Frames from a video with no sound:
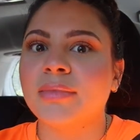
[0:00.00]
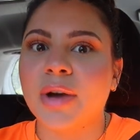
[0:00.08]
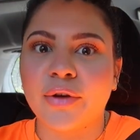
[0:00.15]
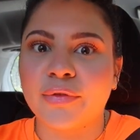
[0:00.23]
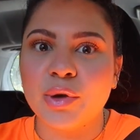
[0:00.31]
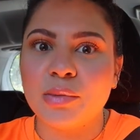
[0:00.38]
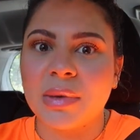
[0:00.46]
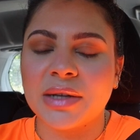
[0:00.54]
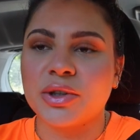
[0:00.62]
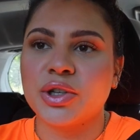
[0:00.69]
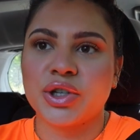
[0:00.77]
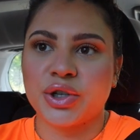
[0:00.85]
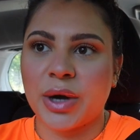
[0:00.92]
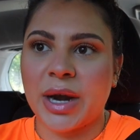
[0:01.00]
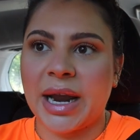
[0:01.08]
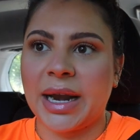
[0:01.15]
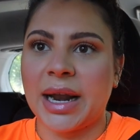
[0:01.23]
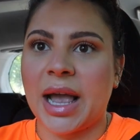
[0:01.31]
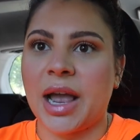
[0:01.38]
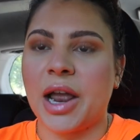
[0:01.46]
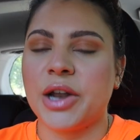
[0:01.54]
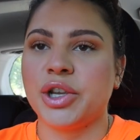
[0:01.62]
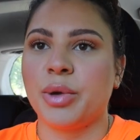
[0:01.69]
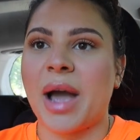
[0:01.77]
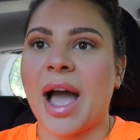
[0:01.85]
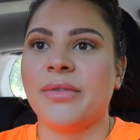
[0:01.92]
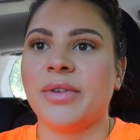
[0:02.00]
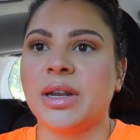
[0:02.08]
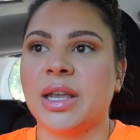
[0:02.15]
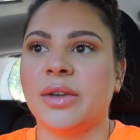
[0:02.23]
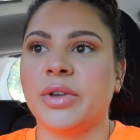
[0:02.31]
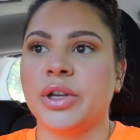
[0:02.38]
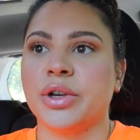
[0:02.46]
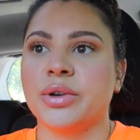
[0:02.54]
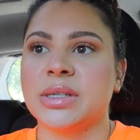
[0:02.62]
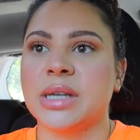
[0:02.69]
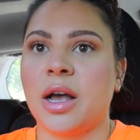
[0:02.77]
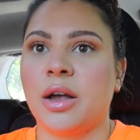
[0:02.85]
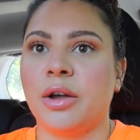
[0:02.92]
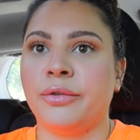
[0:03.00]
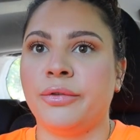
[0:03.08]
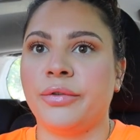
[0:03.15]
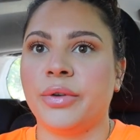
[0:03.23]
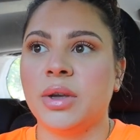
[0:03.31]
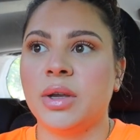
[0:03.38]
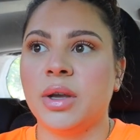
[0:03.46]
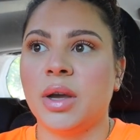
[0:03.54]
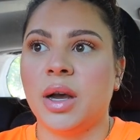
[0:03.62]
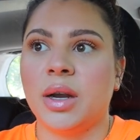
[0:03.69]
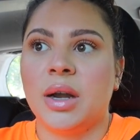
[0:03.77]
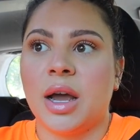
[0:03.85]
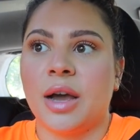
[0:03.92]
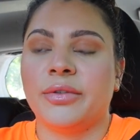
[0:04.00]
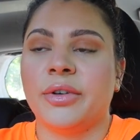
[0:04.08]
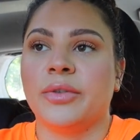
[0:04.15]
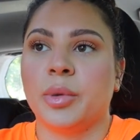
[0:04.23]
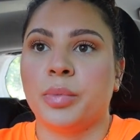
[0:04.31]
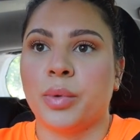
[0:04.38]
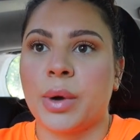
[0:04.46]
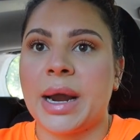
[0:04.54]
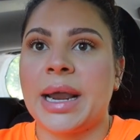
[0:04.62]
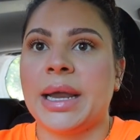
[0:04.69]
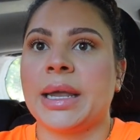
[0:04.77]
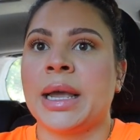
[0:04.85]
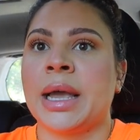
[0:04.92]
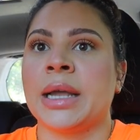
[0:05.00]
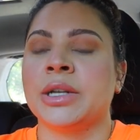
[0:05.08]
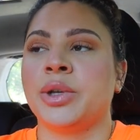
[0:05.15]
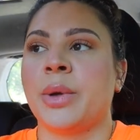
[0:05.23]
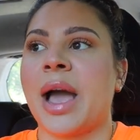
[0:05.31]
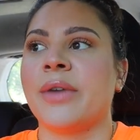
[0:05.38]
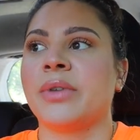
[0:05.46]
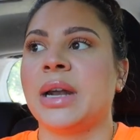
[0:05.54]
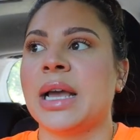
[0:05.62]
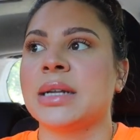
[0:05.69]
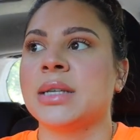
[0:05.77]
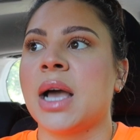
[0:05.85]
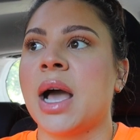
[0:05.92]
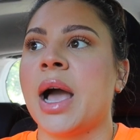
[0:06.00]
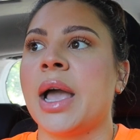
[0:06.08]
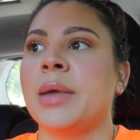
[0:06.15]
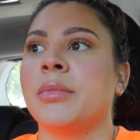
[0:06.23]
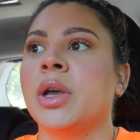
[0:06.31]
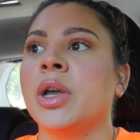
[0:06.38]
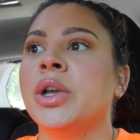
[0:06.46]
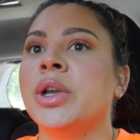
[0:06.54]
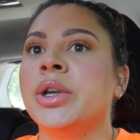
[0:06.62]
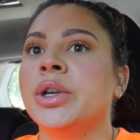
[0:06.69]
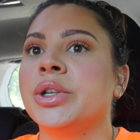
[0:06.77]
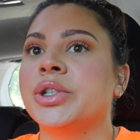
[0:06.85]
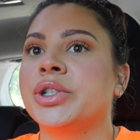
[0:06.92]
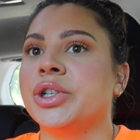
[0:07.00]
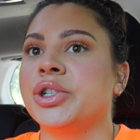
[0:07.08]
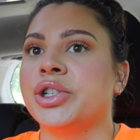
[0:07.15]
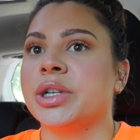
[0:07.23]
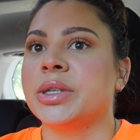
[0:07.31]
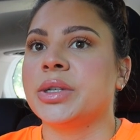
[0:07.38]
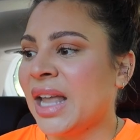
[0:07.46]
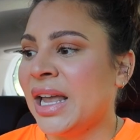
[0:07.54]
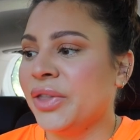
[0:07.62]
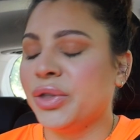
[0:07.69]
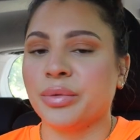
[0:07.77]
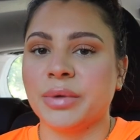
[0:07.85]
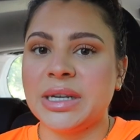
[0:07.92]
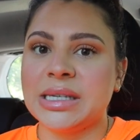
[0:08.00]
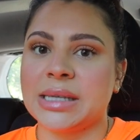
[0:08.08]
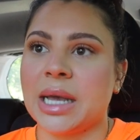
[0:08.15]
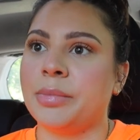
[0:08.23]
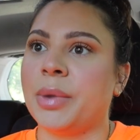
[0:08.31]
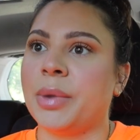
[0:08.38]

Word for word: a few months straight and you haven't given yourself enough of a break and you haven't had time to just hit the reset